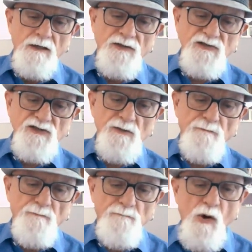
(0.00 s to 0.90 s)
This is
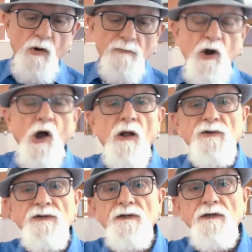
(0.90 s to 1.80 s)
a poem
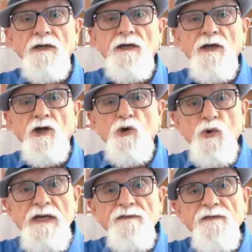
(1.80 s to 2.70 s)
called
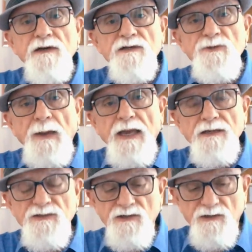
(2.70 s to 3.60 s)
Grief
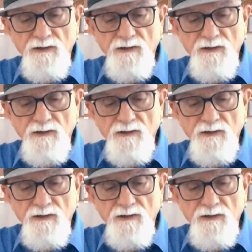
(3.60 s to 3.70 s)
Space.